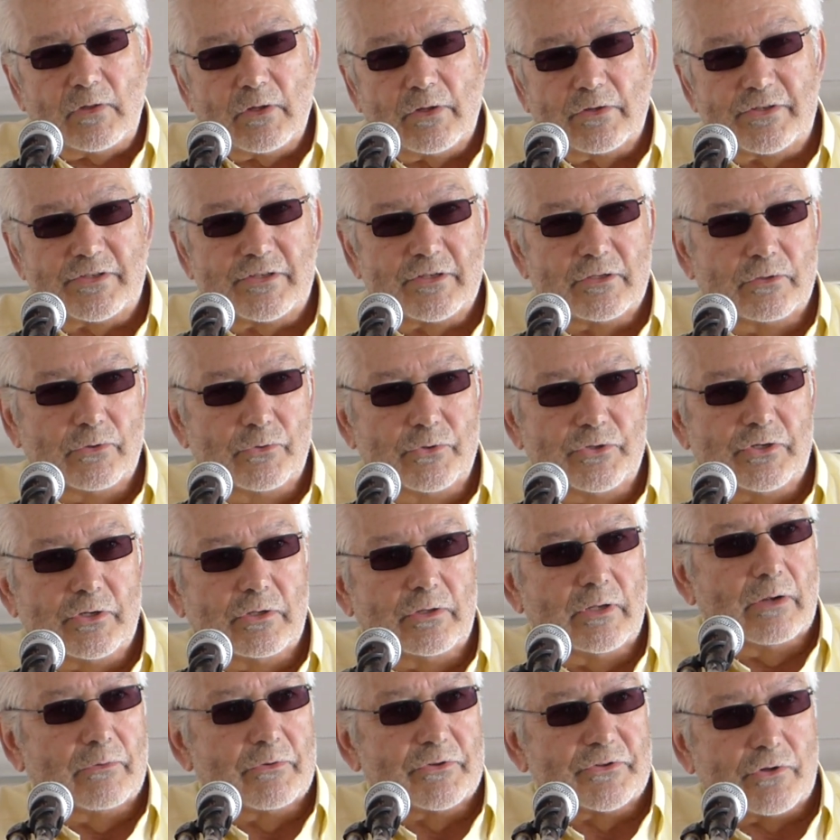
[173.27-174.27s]

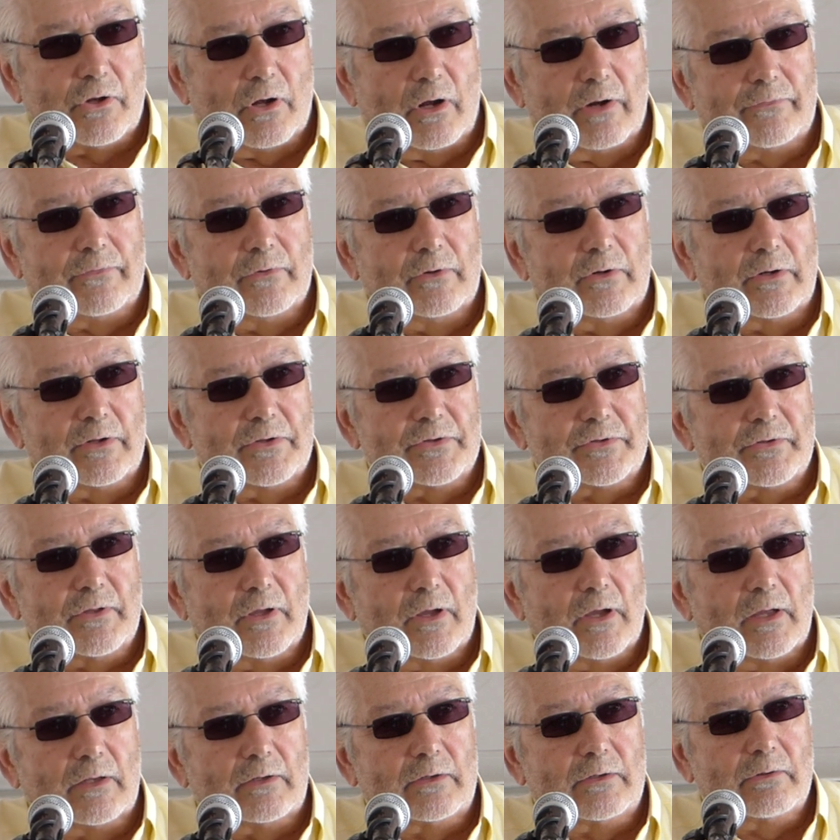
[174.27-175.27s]
solution that was offered is
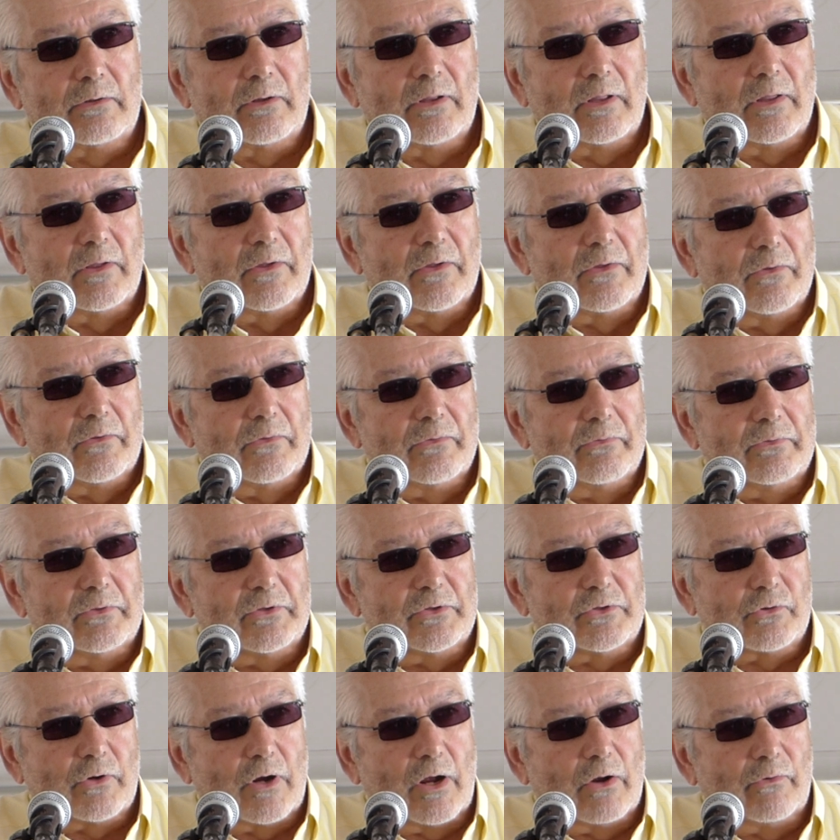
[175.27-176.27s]
that the
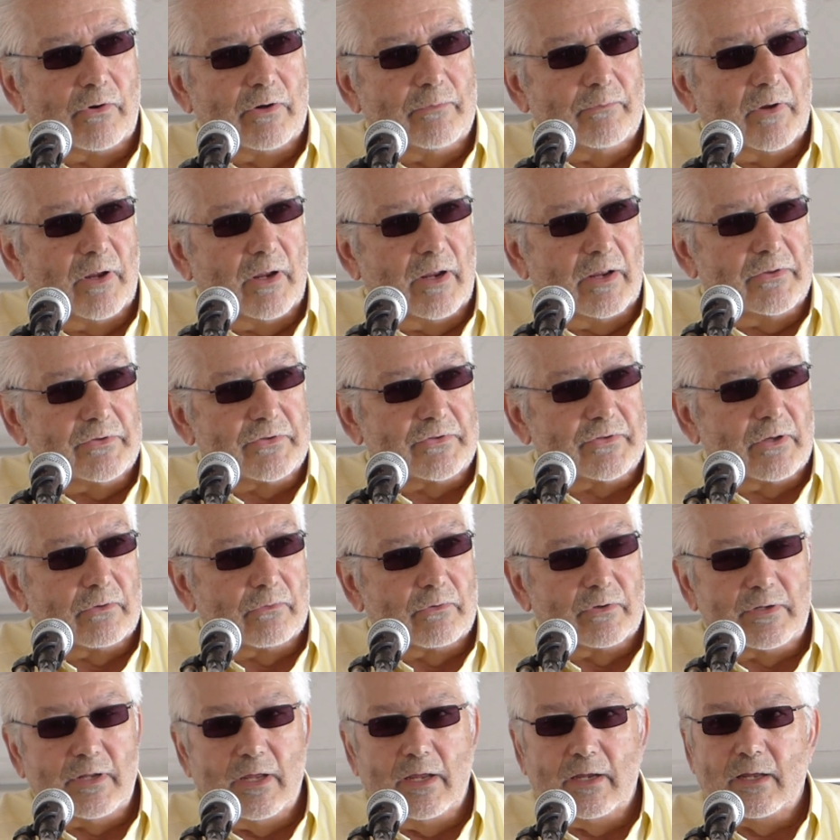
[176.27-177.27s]
trout remains that
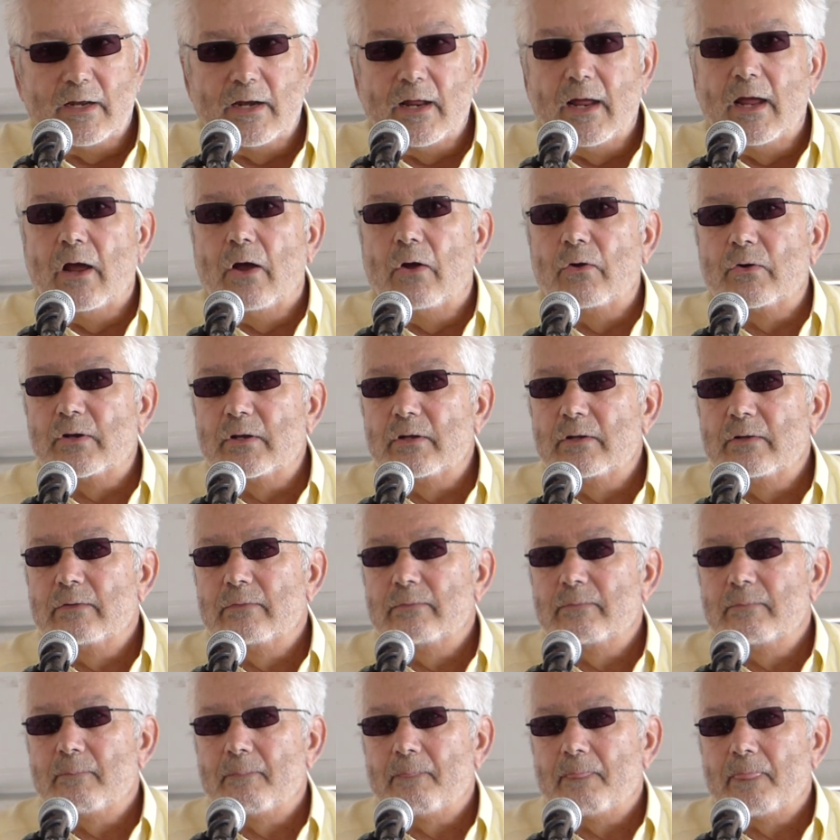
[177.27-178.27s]
were taken out
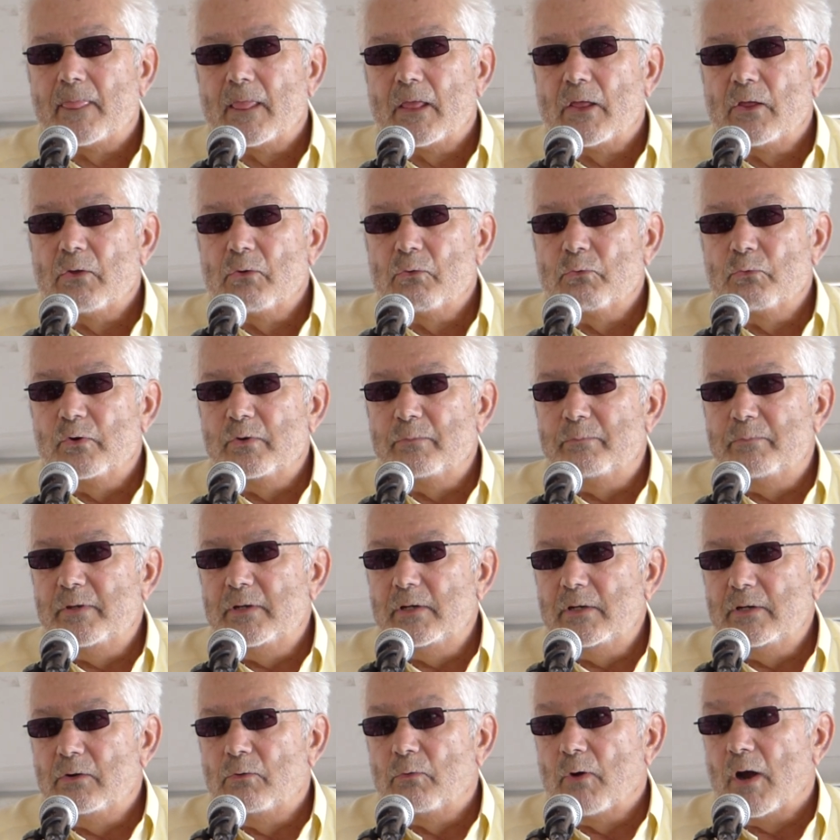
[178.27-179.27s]
would
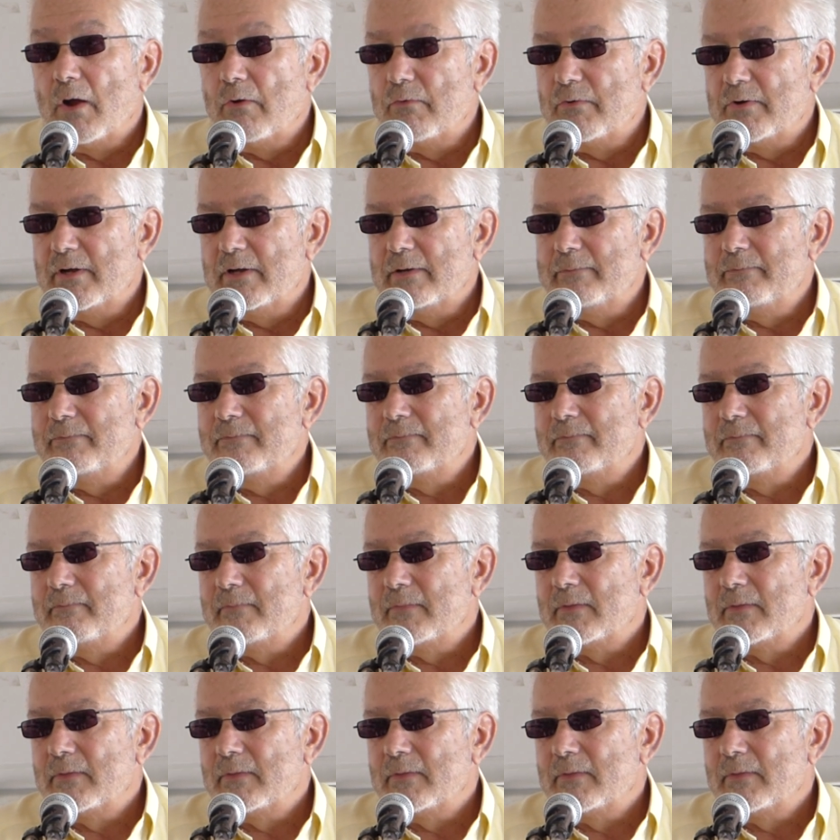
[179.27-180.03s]
be ground up